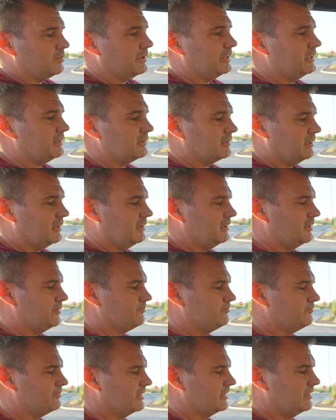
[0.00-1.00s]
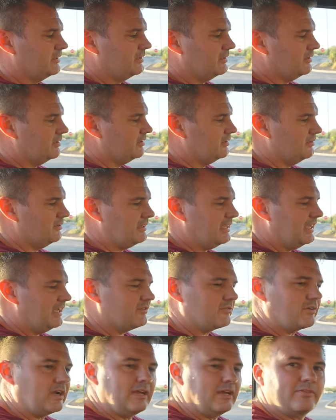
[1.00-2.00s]
but um, you, you, can't
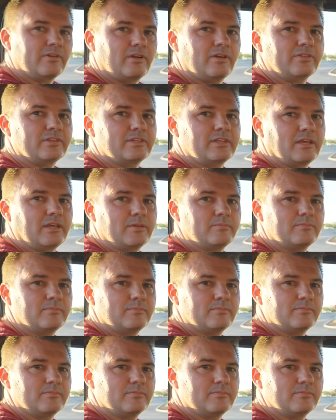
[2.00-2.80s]
drive it all the time.